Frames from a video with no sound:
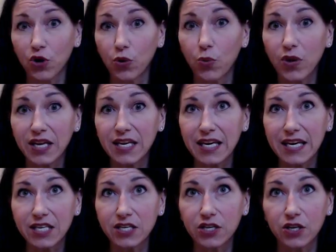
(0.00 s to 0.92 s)
we
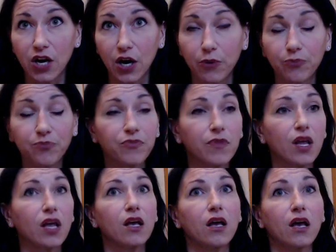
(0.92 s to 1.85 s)
need to know.
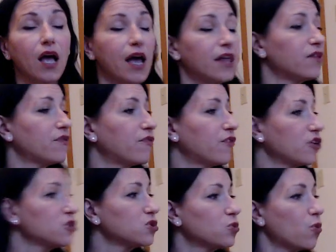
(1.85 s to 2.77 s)
And the
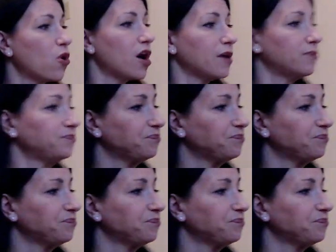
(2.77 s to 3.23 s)
first one